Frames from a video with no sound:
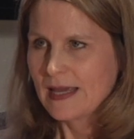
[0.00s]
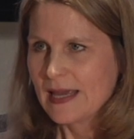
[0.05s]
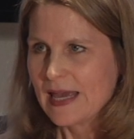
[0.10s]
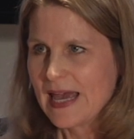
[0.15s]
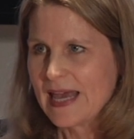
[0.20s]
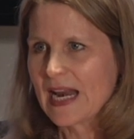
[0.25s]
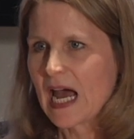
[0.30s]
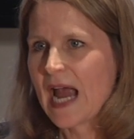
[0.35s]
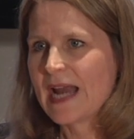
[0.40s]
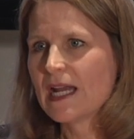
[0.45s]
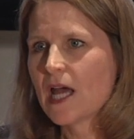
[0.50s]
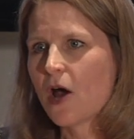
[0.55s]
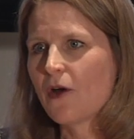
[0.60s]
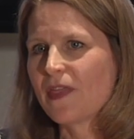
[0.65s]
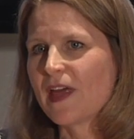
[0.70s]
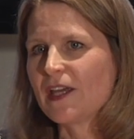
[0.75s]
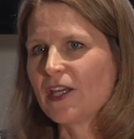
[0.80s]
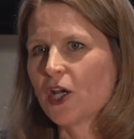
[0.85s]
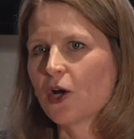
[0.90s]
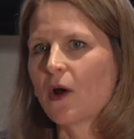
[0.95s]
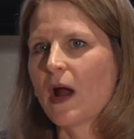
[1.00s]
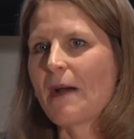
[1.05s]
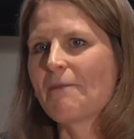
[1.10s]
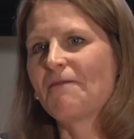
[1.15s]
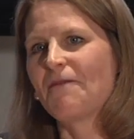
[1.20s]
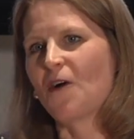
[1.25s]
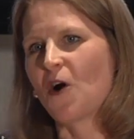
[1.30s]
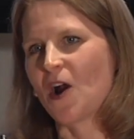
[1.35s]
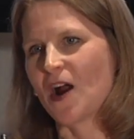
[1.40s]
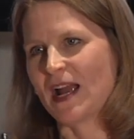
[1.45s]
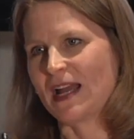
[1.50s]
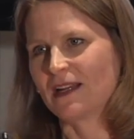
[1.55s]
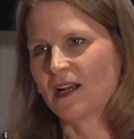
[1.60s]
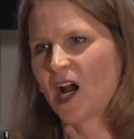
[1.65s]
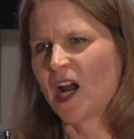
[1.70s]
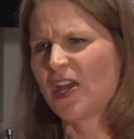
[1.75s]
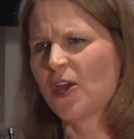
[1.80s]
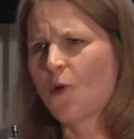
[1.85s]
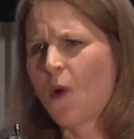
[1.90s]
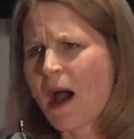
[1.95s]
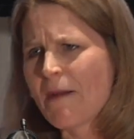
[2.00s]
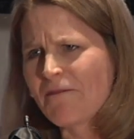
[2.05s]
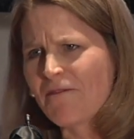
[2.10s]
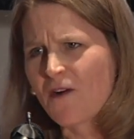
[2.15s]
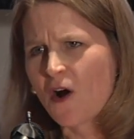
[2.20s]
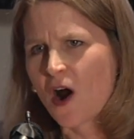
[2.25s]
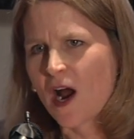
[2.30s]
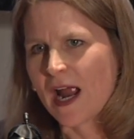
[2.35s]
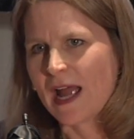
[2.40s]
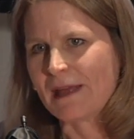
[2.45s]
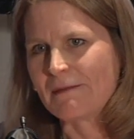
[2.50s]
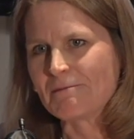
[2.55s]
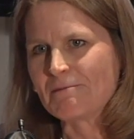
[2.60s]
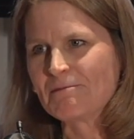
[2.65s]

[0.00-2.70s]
And I know that you're up for it. Are you up for it?